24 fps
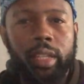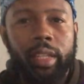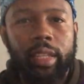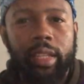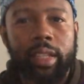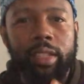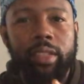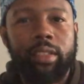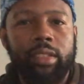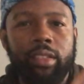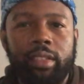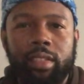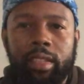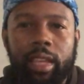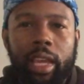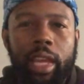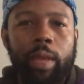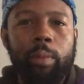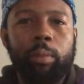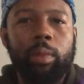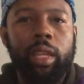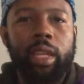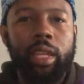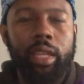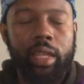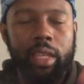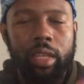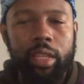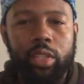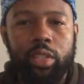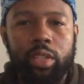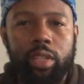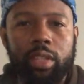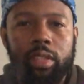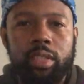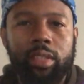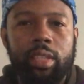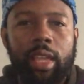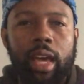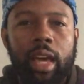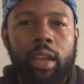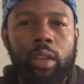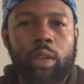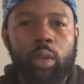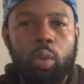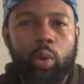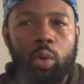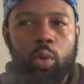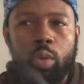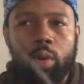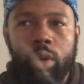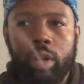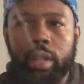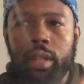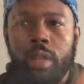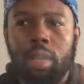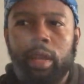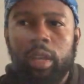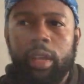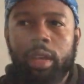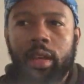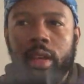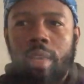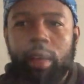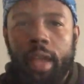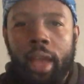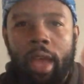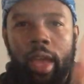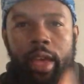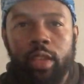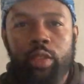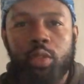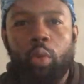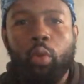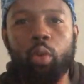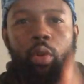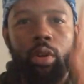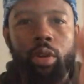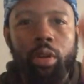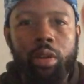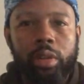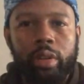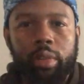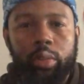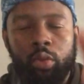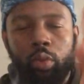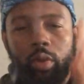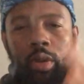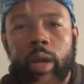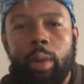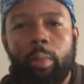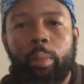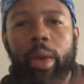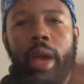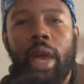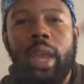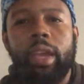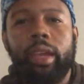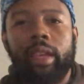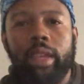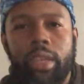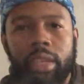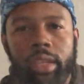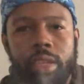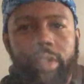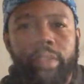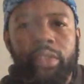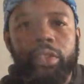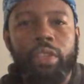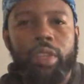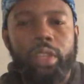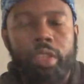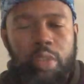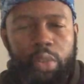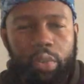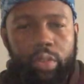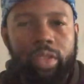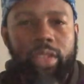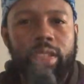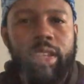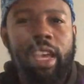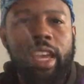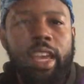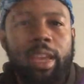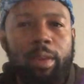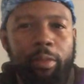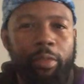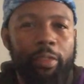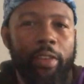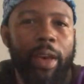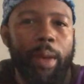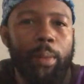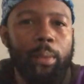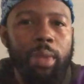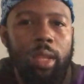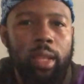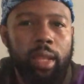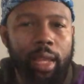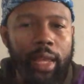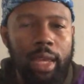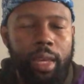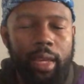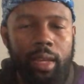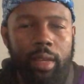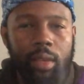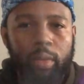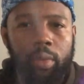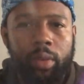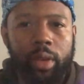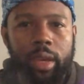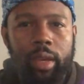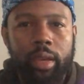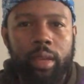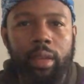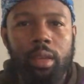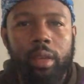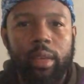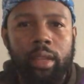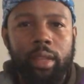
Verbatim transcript: It's the same lineage. This is how the Lord has order. You come back in, in your same family line, okay?